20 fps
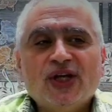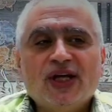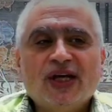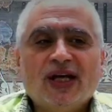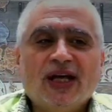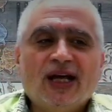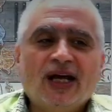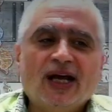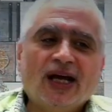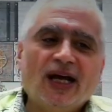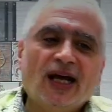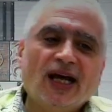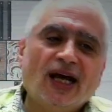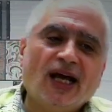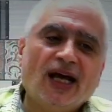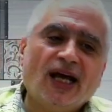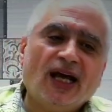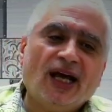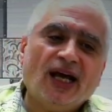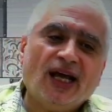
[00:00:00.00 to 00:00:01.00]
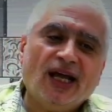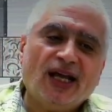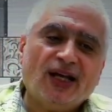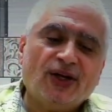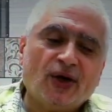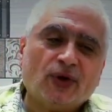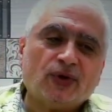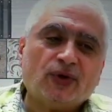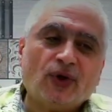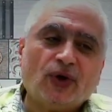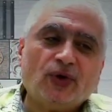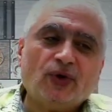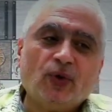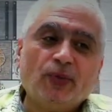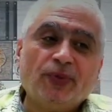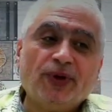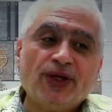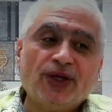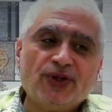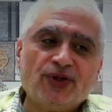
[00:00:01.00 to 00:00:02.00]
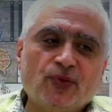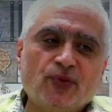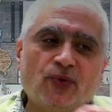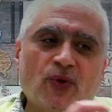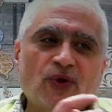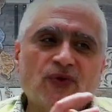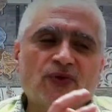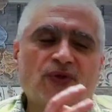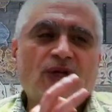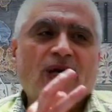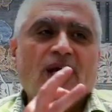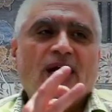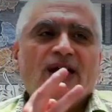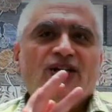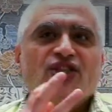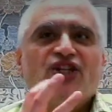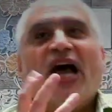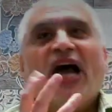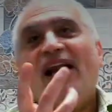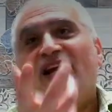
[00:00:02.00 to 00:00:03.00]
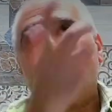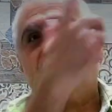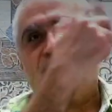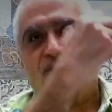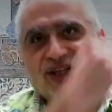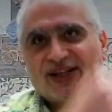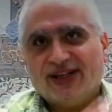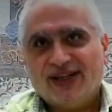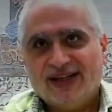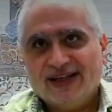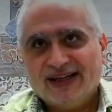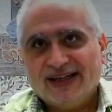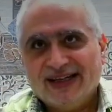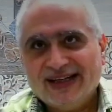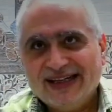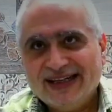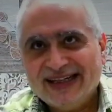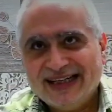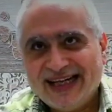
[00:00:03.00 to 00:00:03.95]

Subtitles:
Dr. Dube, she was challenging him.